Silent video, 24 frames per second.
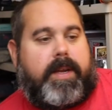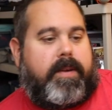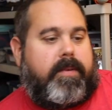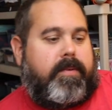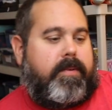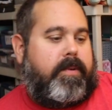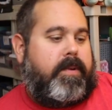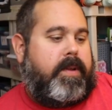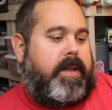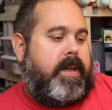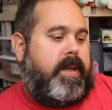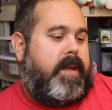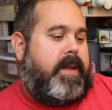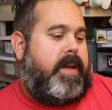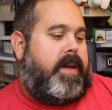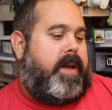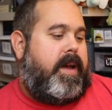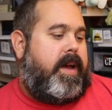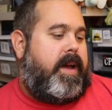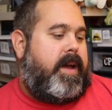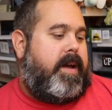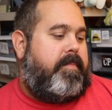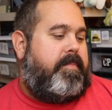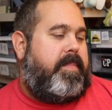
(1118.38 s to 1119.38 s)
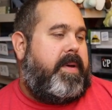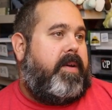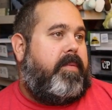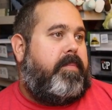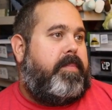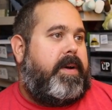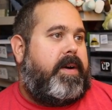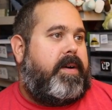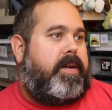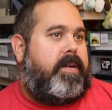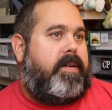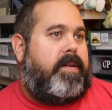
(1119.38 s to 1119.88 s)
cool uh, belt
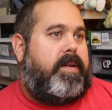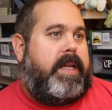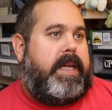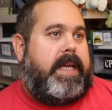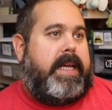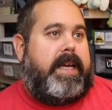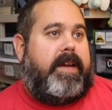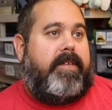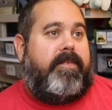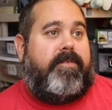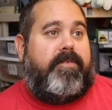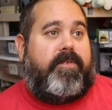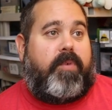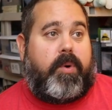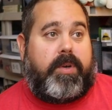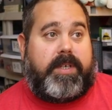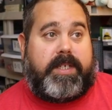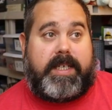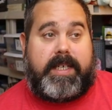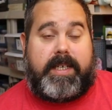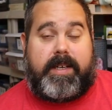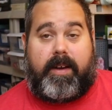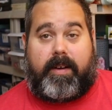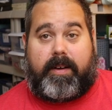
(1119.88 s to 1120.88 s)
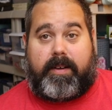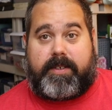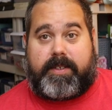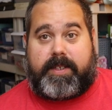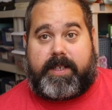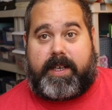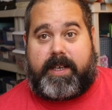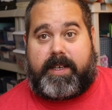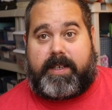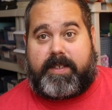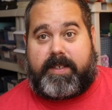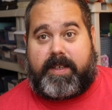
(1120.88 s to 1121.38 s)
buckle.
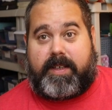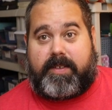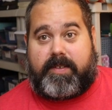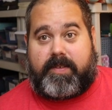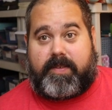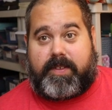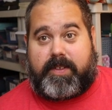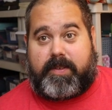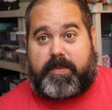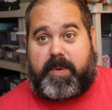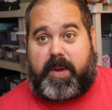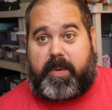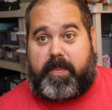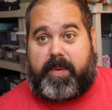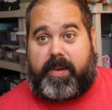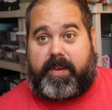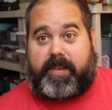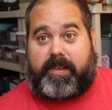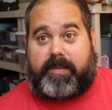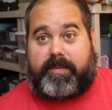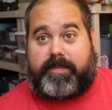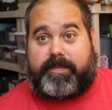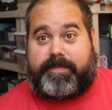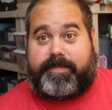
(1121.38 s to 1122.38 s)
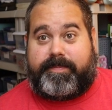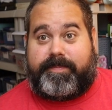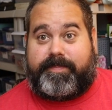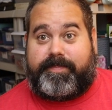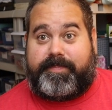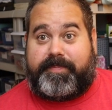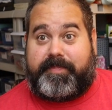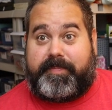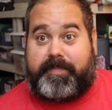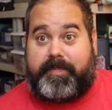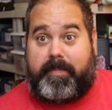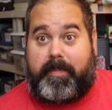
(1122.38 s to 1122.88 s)
$14.80 for this belt buckle.
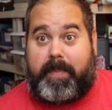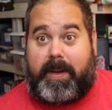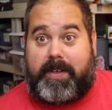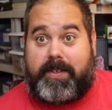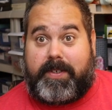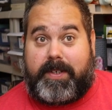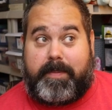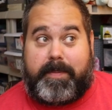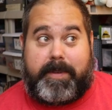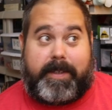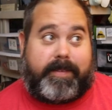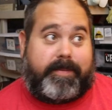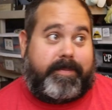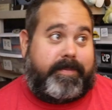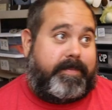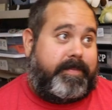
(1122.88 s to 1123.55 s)
Plus shipping.